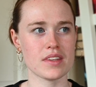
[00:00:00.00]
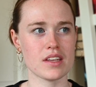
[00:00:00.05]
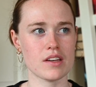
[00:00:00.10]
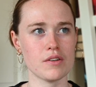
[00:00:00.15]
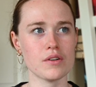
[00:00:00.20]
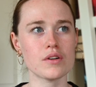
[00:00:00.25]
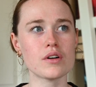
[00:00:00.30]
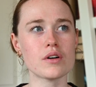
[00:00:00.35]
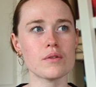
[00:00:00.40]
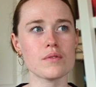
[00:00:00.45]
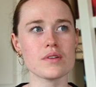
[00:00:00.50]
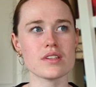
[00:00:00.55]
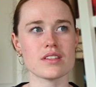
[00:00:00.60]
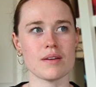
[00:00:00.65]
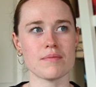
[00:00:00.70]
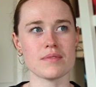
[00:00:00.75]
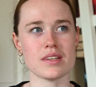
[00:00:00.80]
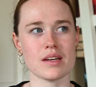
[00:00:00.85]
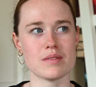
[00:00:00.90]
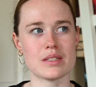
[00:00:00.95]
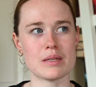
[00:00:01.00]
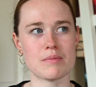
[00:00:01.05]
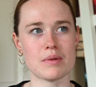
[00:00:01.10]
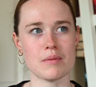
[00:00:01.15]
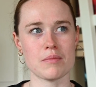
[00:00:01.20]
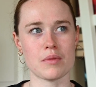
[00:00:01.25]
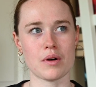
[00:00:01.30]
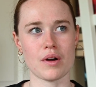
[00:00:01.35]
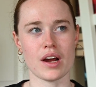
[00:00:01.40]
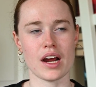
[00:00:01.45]
Google was sometimes a
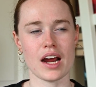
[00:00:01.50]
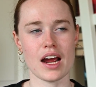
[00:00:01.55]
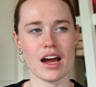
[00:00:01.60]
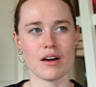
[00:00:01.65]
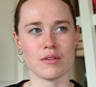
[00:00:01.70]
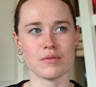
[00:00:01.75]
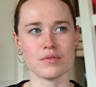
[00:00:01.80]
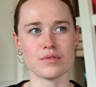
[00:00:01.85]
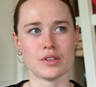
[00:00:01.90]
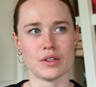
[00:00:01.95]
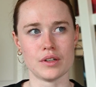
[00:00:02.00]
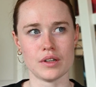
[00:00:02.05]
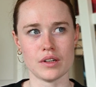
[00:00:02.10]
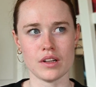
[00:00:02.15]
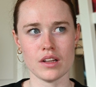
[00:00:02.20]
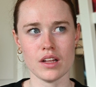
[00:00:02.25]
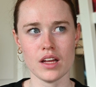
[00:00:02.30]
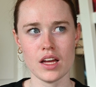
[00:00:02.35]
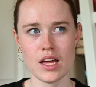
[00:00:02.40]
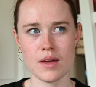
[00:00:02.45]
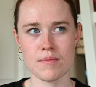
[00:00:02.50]
bit more helpful